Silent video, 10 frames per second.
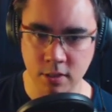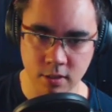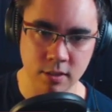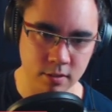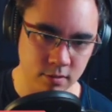
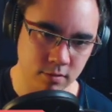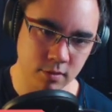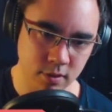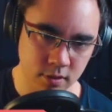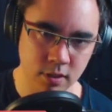
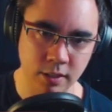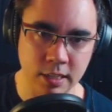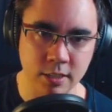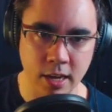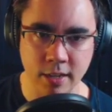in
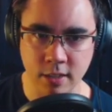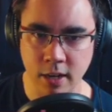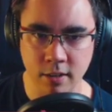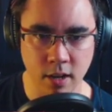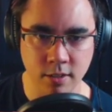this case,
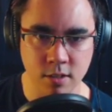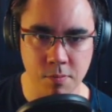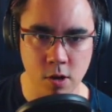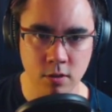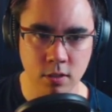I
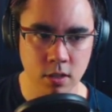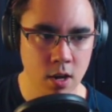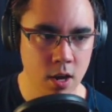suppose.